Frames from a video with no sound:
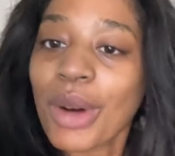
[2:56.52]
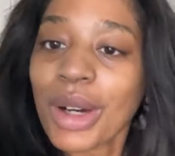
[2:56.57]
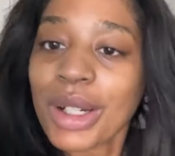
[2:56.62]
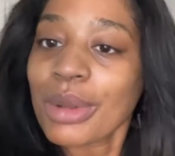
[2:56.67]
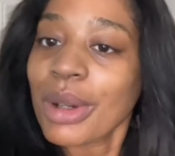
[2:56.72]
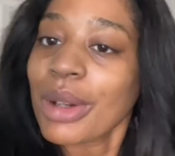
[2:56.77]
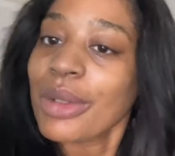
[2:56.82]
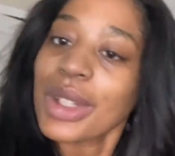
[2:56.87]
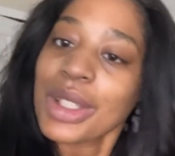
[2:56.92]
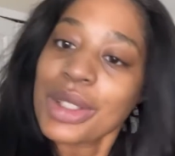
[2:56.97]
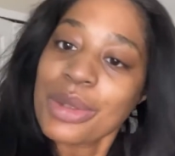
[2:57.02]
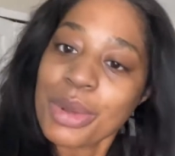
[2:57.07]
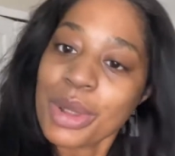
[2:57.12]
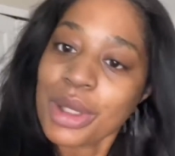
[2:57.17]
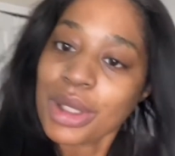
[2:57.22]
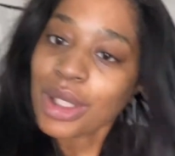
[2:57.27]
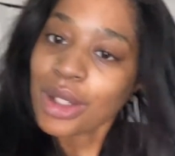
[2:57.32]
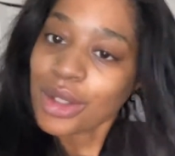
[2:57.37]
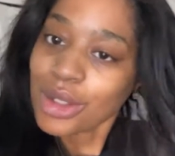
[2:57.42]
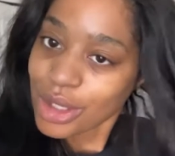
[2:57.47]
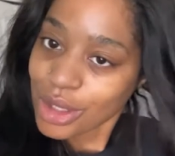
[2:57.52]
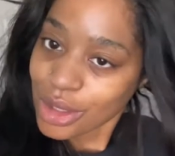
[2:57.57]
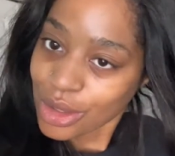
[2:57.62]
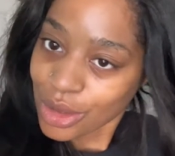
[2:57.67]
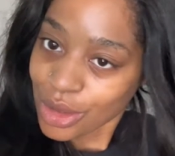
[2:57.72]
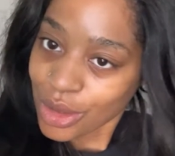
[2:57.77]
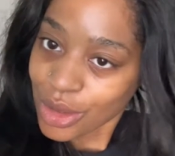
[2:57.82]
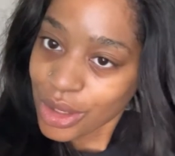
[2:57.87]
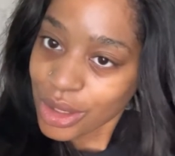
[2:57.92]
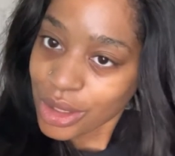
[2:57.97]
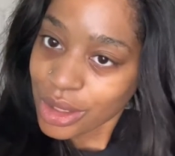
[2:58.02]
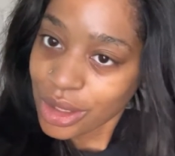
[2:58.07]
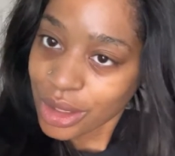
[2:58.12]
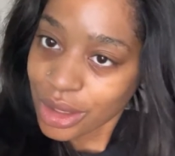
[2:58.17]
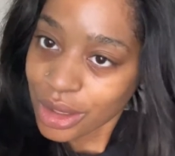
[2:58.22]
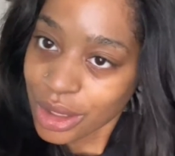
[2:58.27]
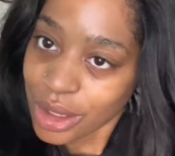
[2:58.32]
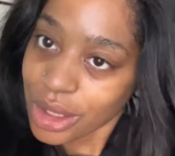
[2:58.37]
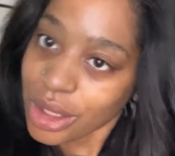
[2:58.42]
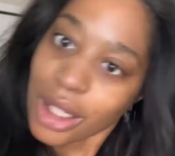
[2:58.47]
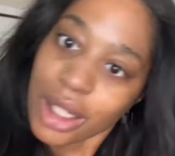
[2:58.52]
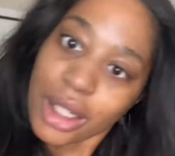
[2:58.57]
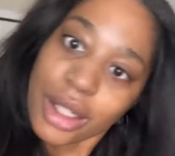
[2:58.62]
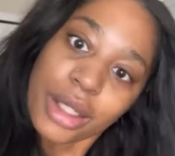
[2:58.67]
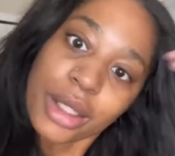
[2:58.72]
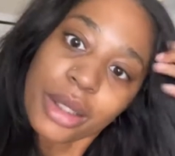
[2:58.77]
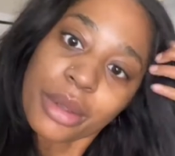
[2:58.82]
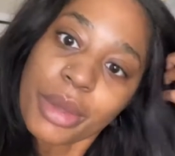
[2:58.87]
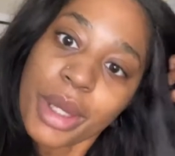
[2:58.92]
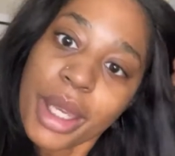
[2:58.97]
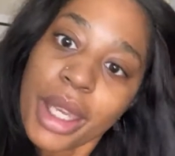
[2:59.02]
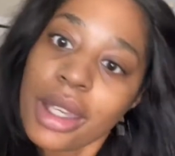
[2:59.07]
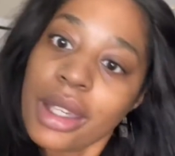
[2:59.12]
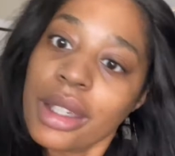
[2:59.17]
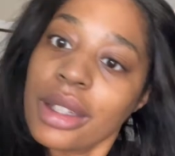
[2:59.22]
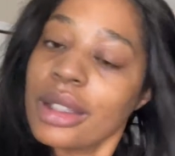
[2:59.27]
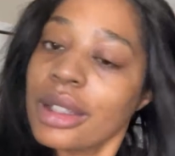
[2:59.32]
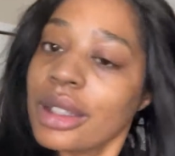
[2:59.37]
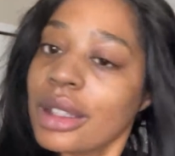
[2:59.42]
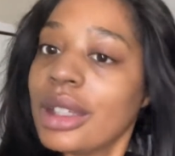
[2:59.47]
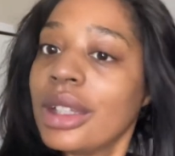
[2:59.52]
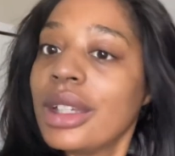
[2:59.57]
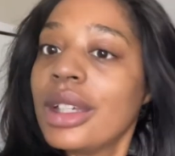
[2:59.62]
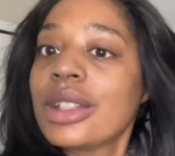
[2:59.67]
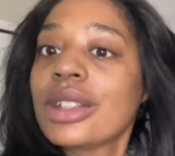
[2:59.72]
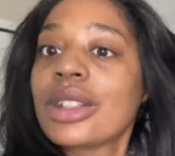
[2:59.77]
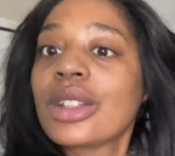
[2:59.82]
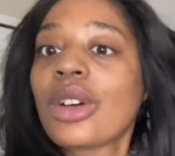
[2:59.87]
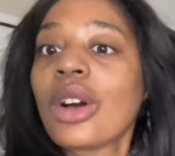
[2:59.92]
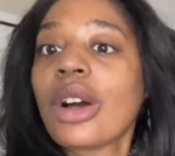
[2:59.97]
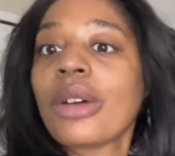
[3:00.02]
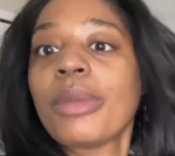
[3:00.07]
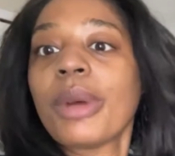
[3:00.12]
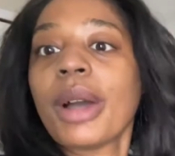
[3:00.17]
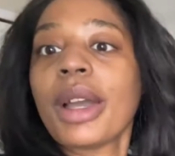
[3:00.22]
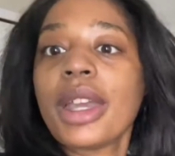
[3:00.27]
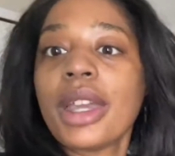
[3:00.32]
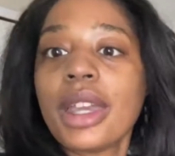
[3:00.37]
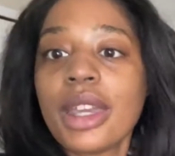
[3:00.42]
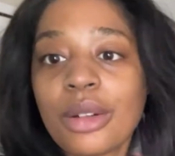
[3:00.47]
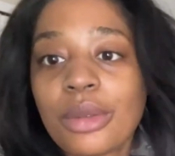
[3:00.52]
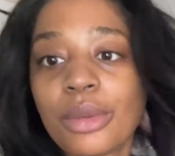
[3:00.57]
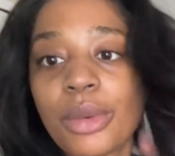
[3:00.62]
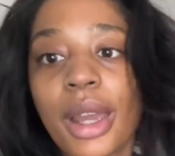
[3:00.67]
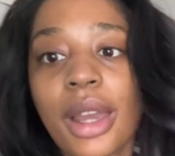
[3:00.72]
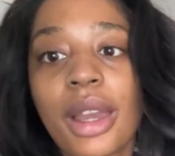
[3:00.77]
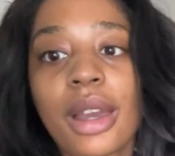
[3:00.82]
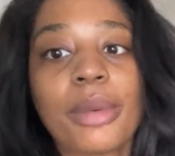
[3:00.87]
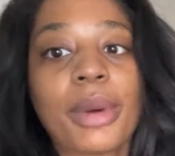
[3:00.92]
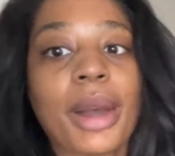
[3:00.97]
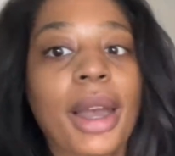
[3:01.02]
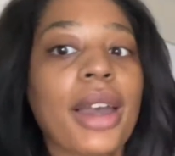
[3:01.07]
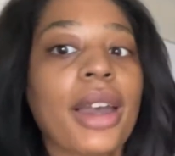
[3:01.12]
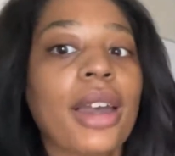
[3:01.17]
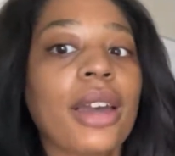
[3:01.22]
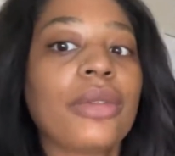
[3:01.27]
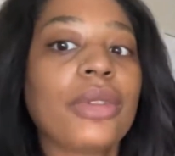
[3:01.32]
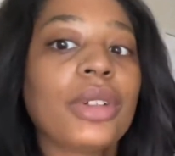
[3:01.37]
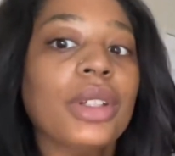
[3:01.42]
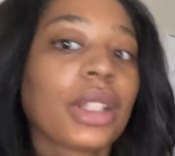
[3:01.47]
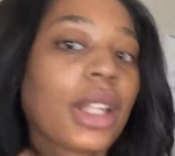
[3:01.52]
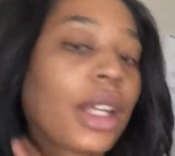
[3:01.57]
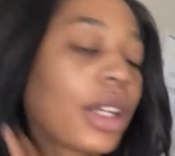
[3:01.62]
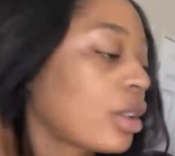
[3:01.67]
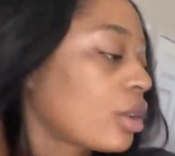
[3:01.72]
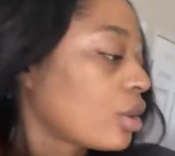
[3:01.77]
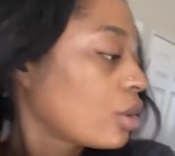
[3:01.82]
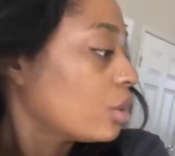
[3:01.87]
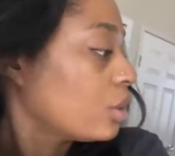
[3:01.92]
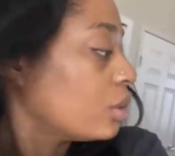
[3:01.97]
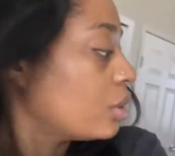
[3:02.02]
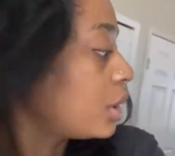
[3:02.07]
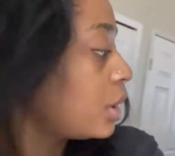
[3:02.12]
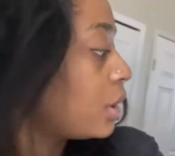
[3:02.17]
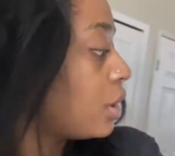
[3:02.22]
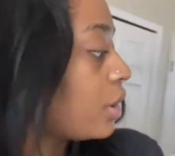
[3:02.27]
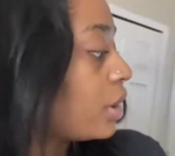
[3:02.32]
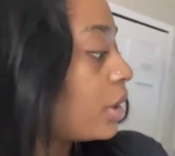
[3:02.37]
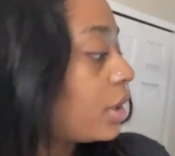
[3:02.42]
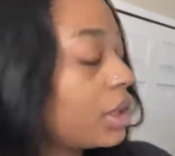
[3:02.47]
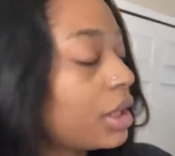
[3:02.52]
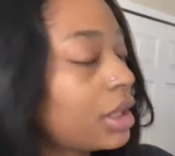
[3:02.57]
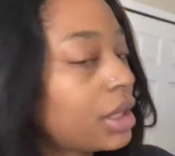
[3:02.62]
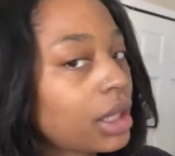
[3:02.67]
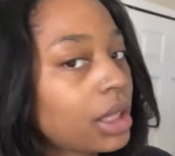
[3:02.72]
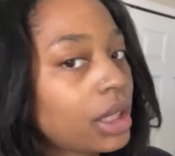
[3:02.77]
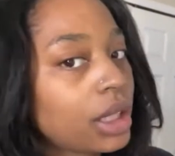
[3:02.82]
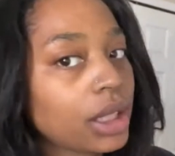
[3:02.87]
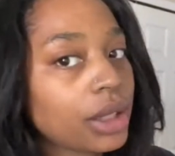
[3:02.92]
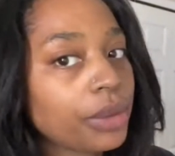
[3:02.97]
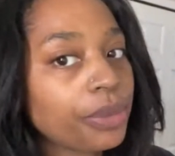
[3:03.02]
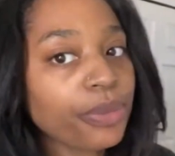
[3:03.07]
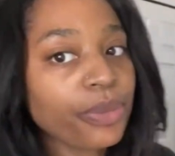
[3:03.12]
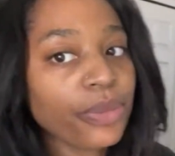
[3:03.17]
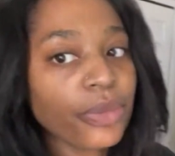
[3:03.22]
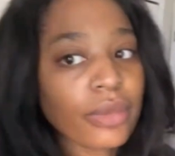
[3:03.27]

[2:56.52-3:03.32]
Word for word: wash my face, put lotion on, took the um took off my head wrap. I haven't like curled it or anything.